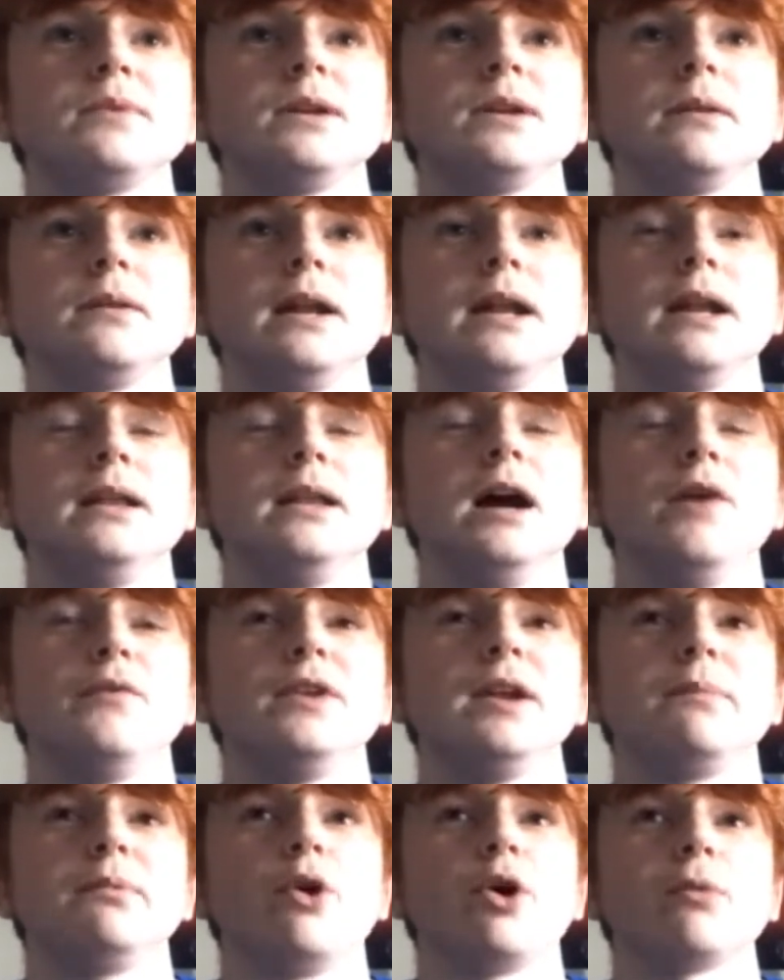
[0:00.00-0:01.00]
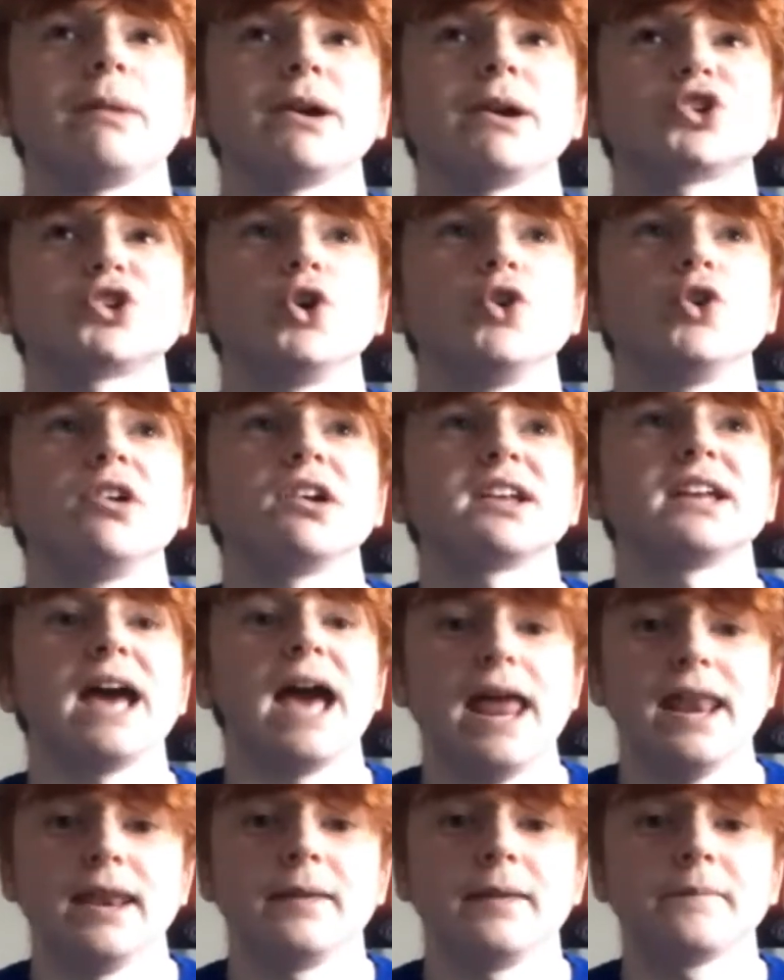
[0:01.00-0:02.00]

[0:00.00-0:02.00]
And a lovely block by Shaw again.